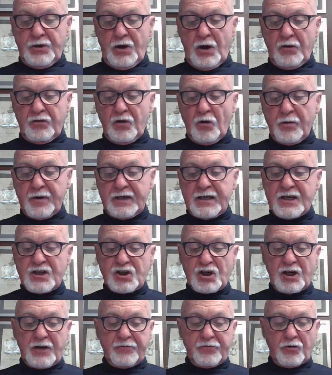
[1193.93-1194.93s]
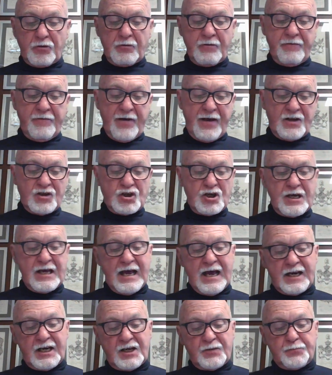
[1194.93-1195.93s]
Although initially for revenge, he
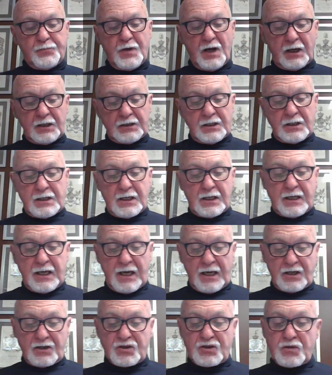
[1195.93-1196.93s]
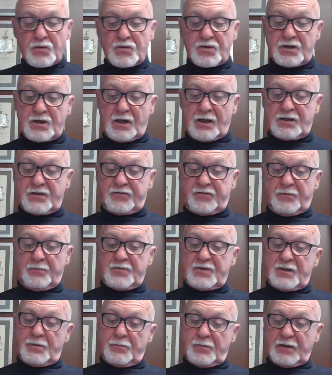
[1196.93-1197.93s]
had abducted the king's two sons from
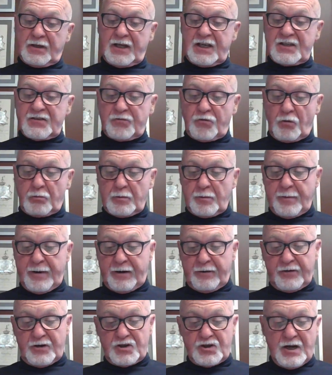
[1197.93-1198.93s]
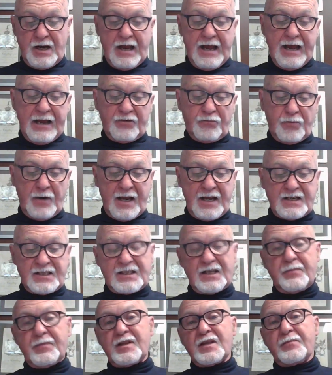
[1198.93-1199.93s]
Cymbeline's former marriage and raised
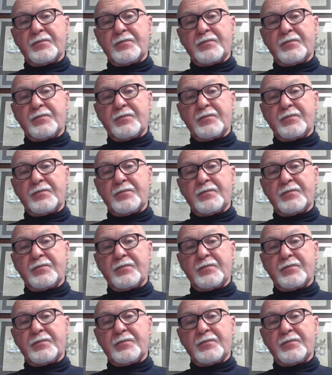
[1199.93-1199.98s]
them in